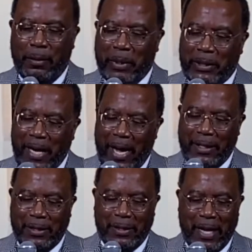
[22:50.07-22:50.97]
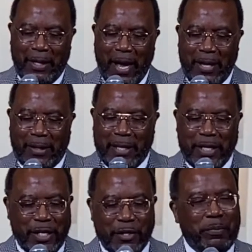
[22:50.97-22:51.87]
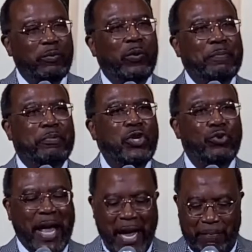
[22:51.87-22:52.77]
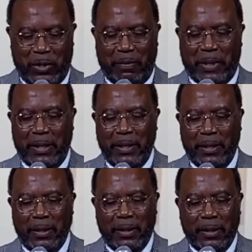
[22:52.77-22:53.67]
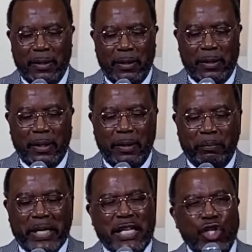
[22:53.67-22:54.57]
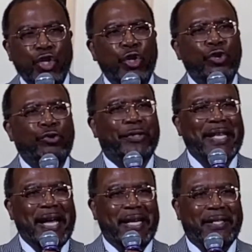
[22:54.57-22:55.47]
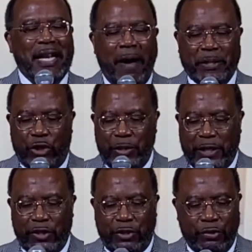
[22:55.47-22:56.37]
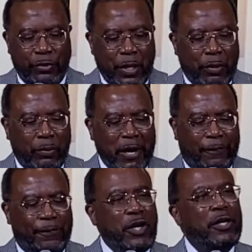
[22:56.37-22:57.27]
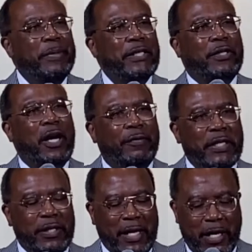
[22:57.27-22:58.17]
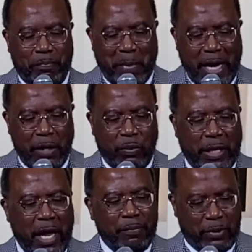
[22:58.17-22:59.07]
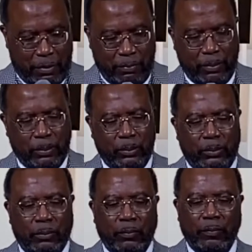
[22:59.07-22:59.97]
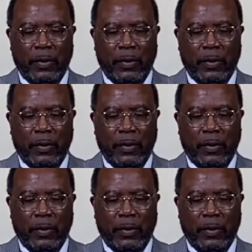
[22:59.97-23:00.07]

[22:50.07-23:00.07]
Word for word: But God is not like that. He didn't rebuke Abram. But he used that as an opportunity to reaffirm his covenant that he made with Abram.